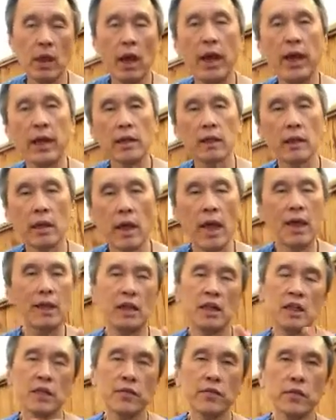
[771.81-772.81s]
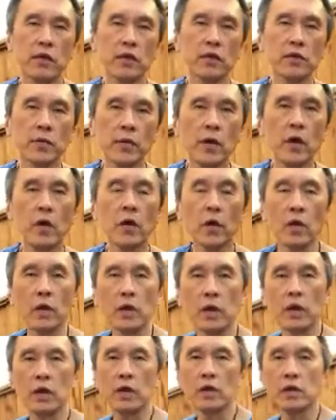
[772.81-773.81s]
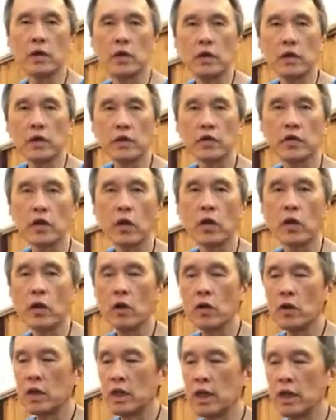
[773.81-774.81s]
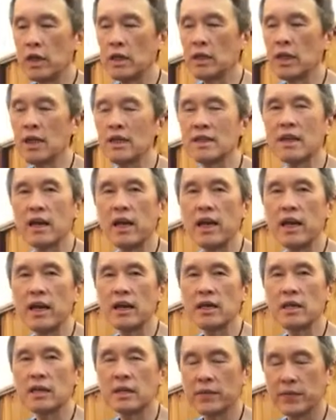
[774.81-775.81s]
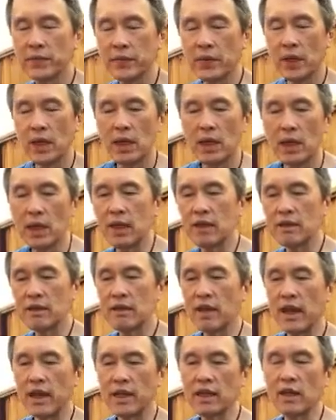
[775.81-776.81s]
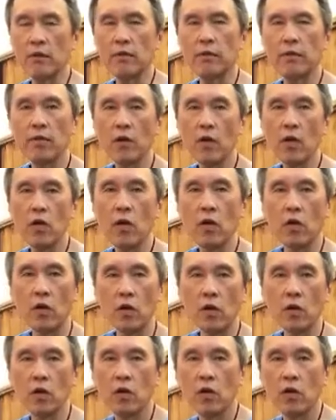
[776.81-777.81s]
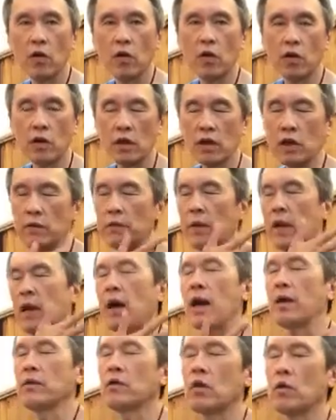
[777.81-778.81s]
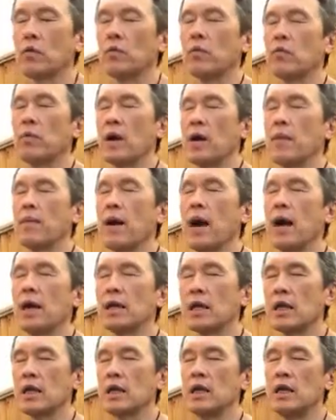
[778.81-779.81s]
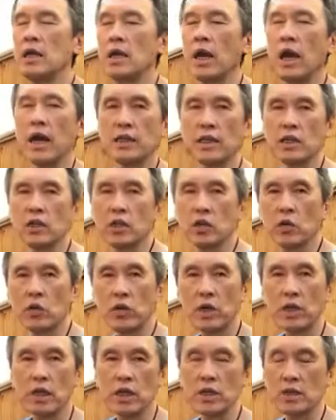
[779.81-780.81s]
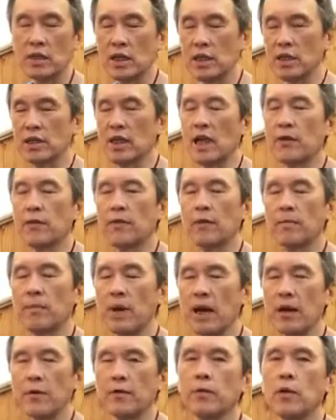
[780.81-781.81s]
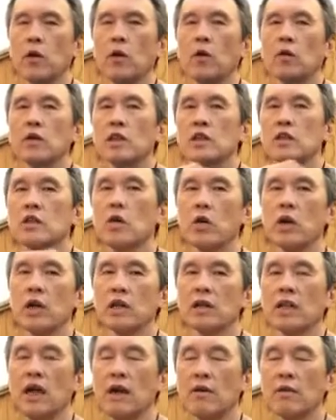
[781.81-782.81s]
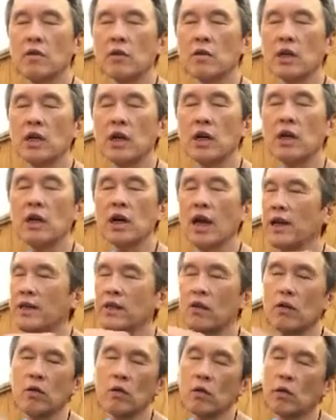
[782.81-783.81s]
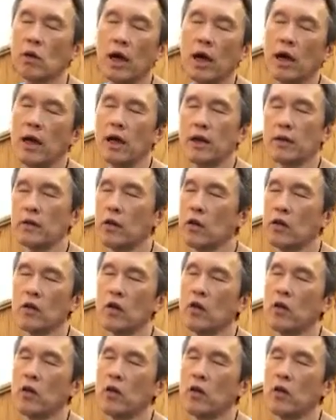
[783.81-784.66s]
And that is force flow. So in this case, it's like the flow, if I, I don't move my body, I just doing this, it's like my flow just going down to here and, no, uh, and not